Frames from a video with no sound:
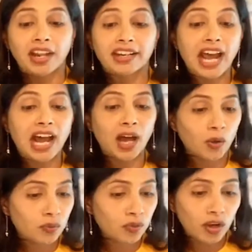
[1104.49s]

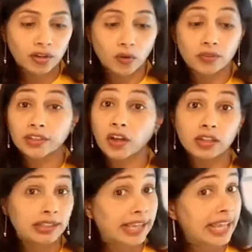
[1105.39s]
Now for
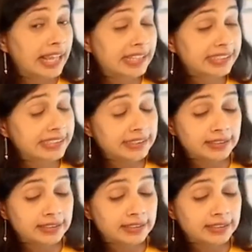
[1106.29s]
overall health,